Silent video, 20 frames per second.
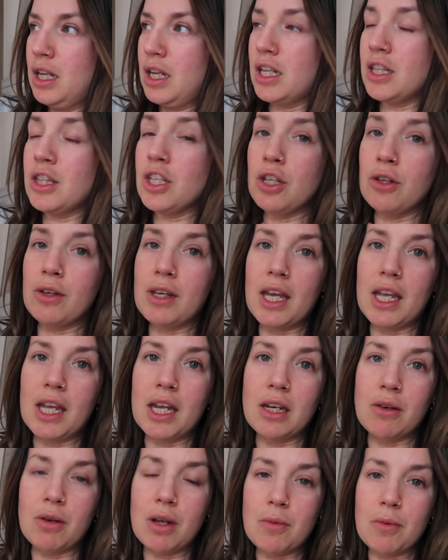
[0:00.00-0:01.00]
in the UK
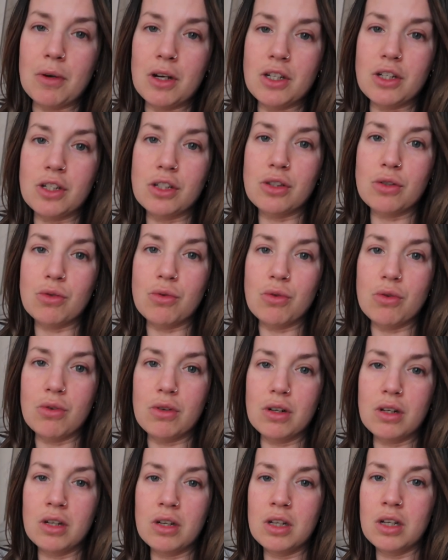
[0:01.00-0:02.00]
anyway, but I just
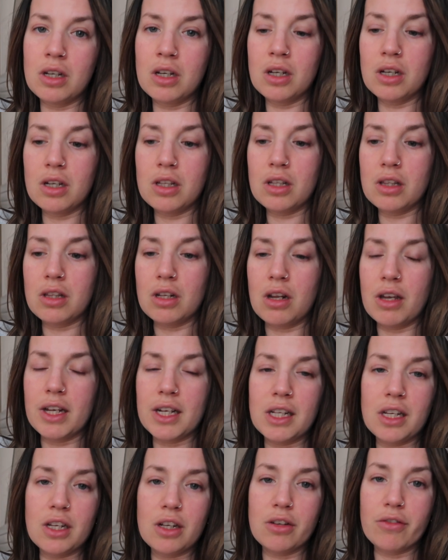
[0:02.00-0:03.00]
thought I
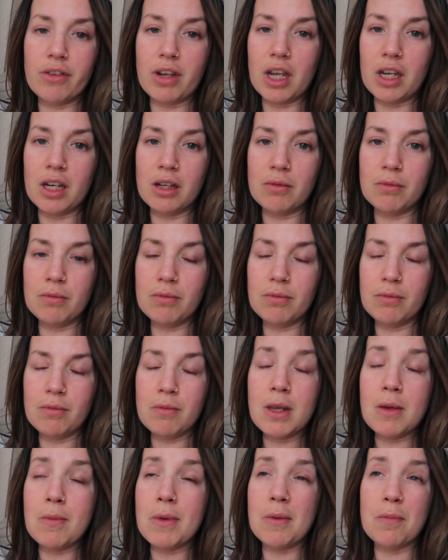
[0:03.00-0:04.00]
like the idea of getting
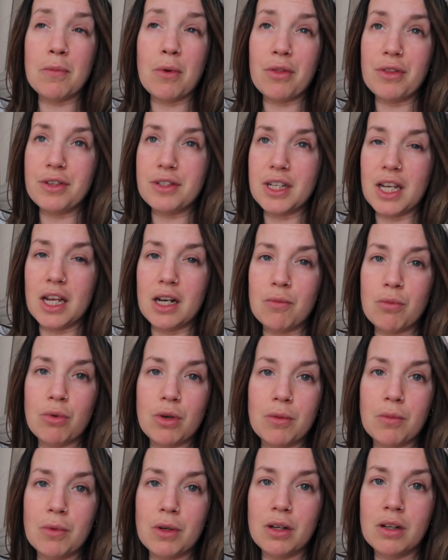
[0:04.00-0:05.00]
me being bothered to get an
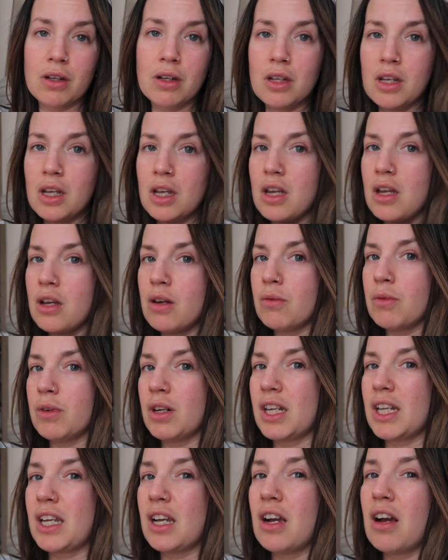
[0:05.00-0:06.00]
appointment when
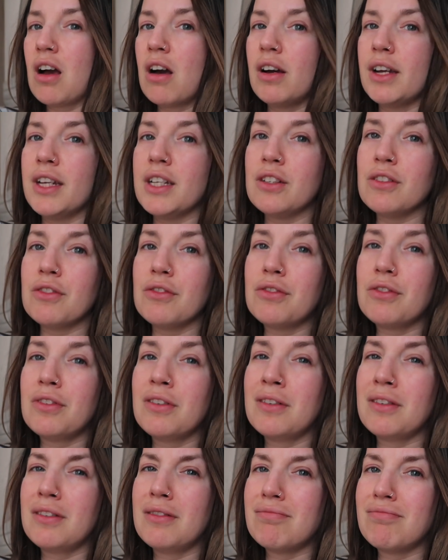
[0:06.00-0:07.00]
I can kind of
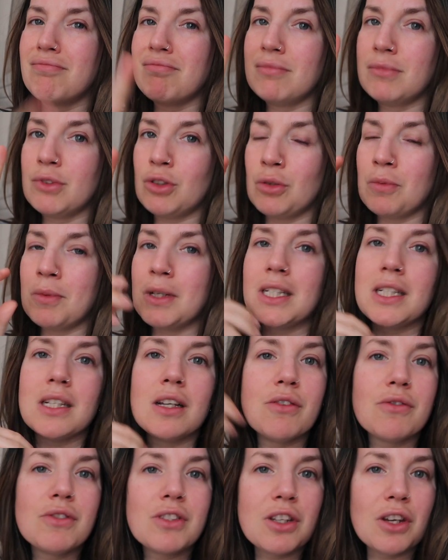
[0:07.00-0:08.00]
do it
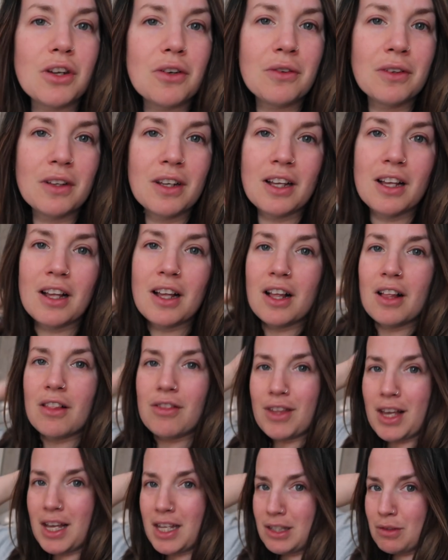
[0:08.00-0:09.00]
myself. So
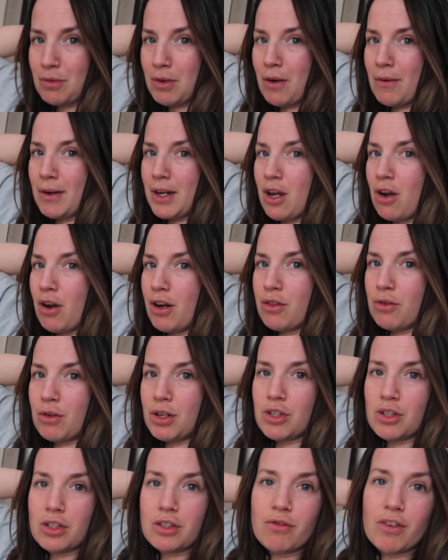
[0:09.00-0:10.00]
that's where we are. I thought
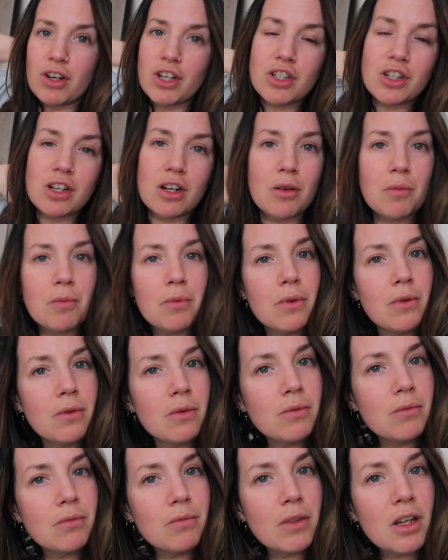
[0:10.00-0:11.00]
I'd just freshen up
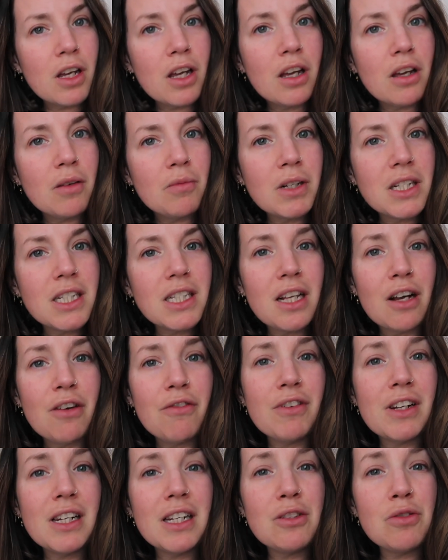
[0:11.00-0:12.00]

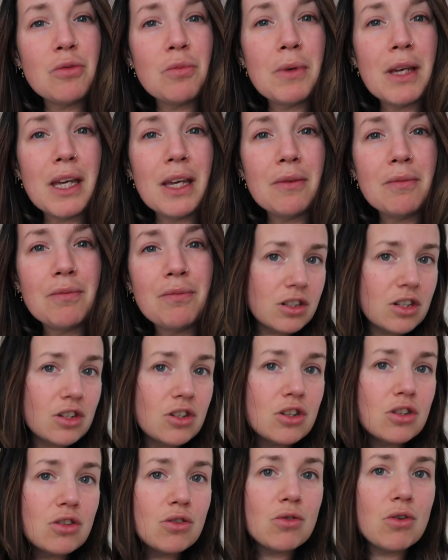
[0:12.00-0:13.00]
myself a little bit, so I
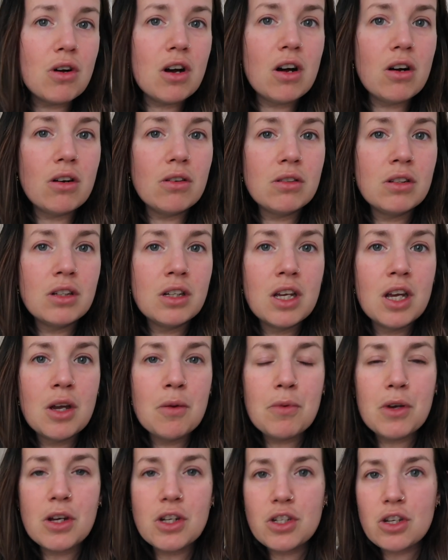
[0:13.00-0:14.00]
just thought I'll
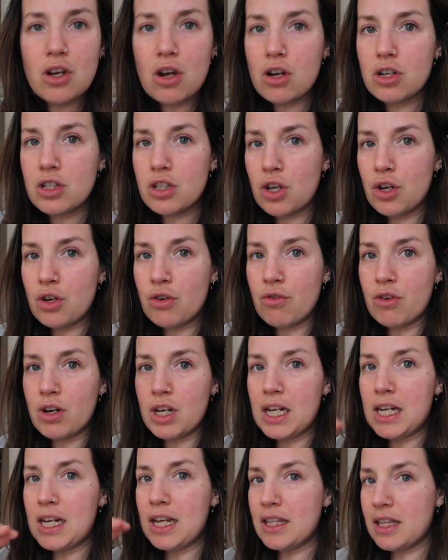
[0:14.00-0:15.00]
put a dark toner
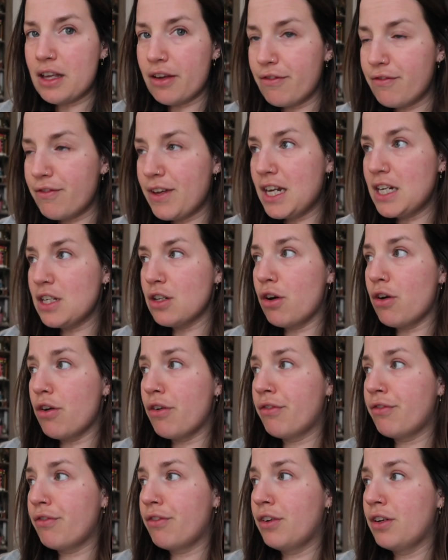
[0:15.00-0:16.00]
on it, let that fade off
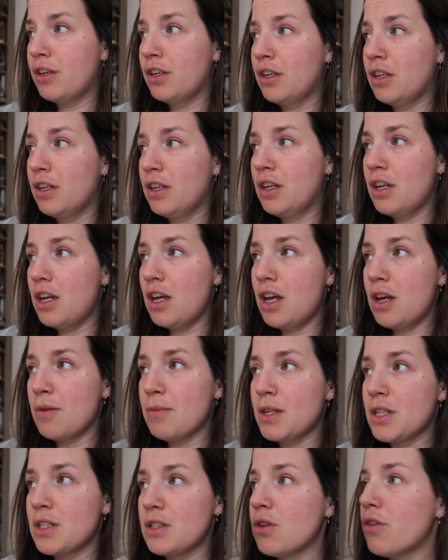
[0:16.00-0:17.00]

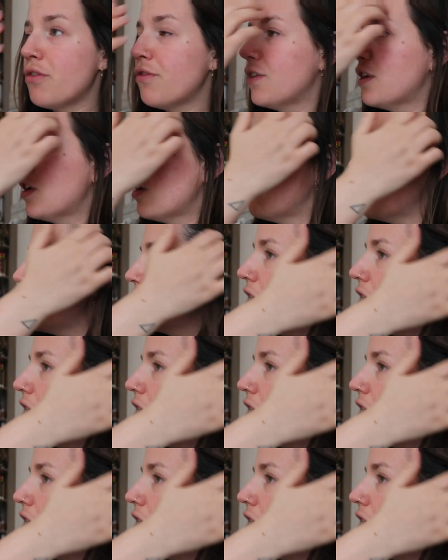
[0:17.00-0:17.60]
and soften over